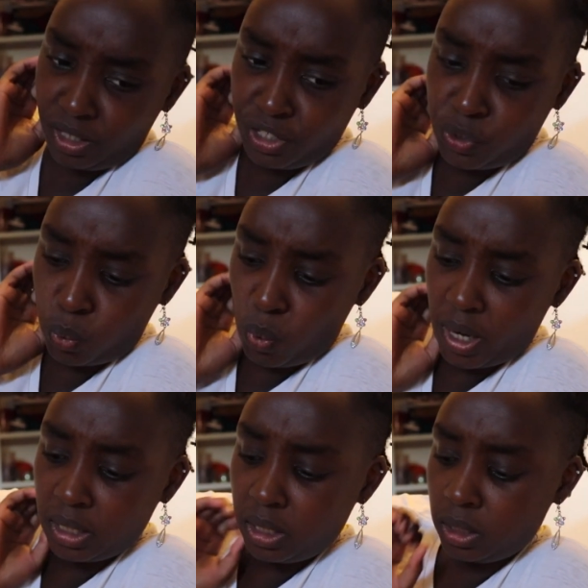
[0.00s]
it
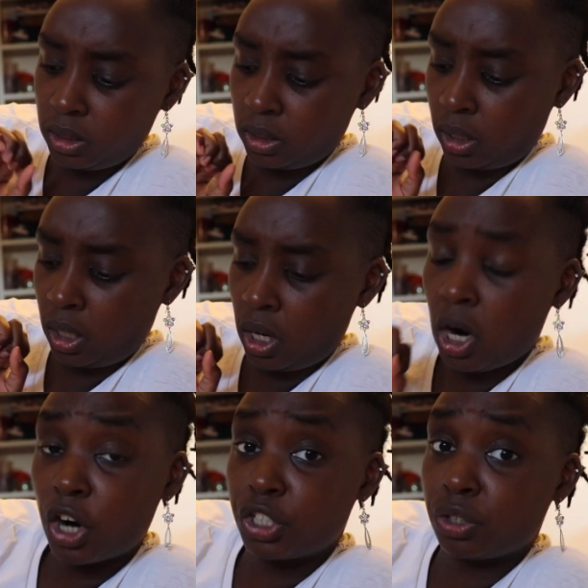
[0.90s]
would
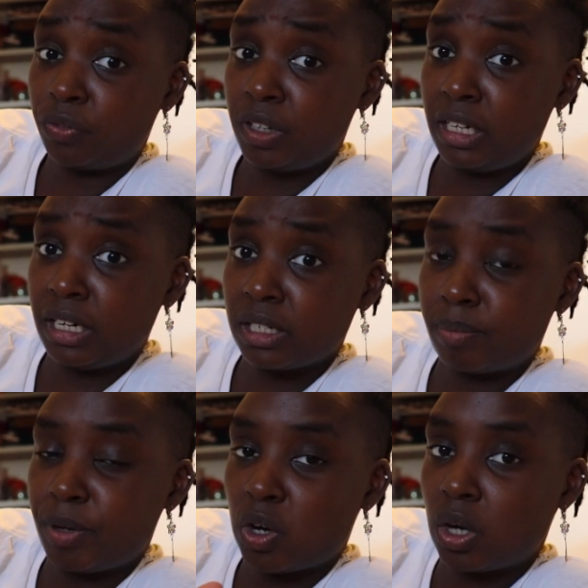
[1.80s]
hurt your feelings
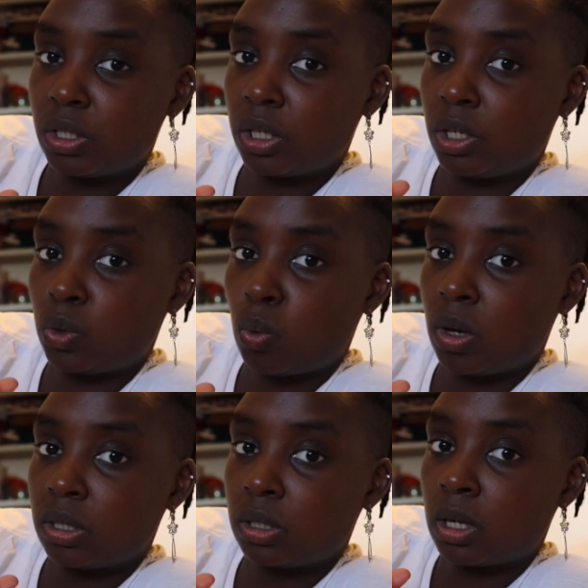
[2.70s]
because it
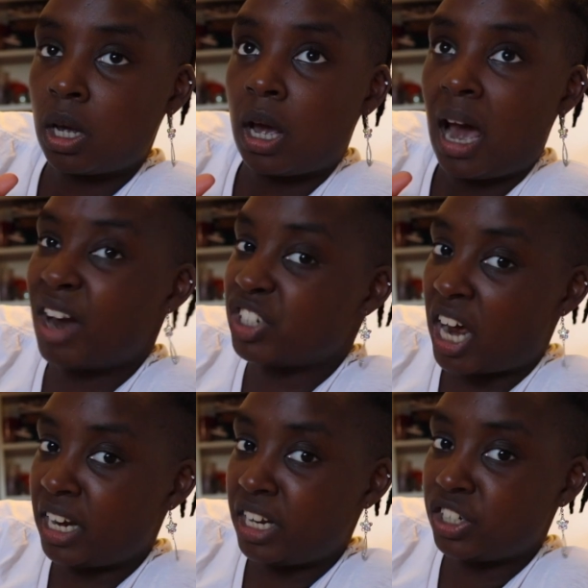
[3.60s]
was a
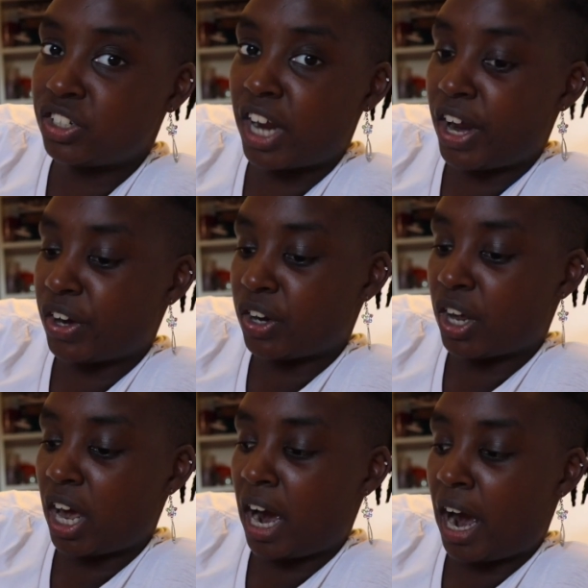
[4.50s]
challenge and
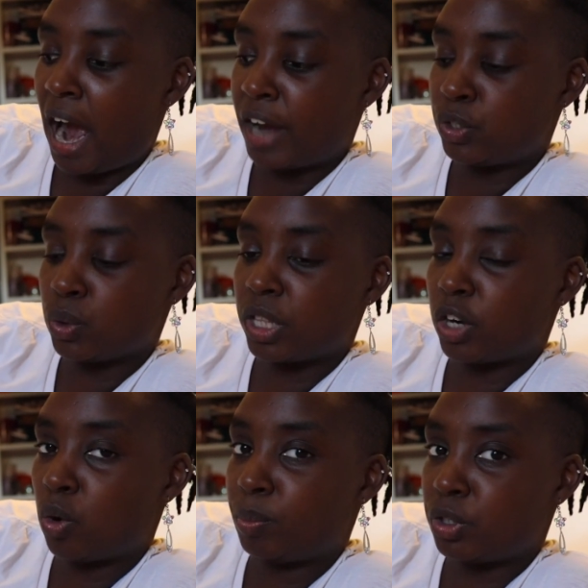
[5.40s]
I took
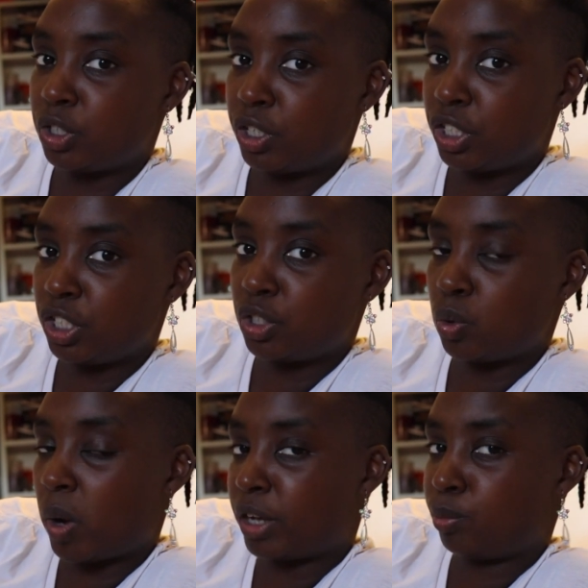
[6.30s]
that opportunity
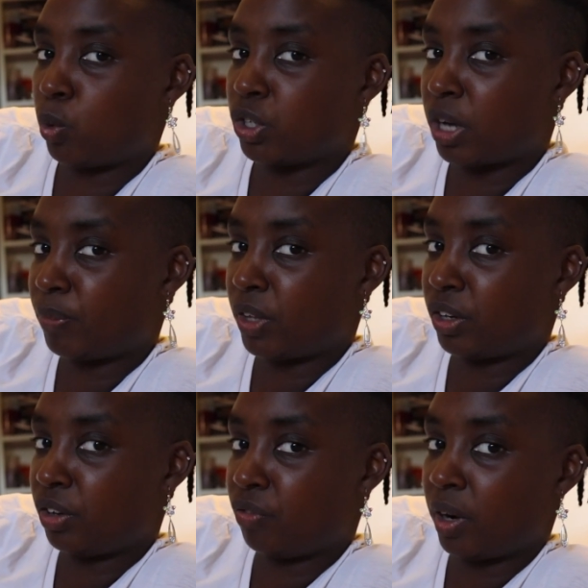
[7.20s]
to explore
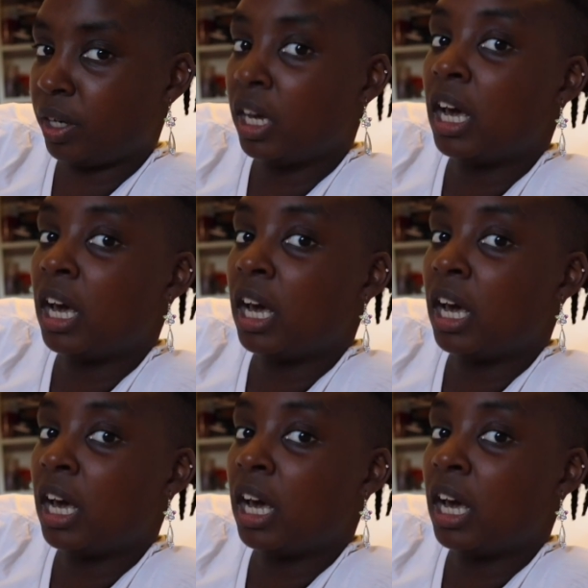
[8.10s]
something different,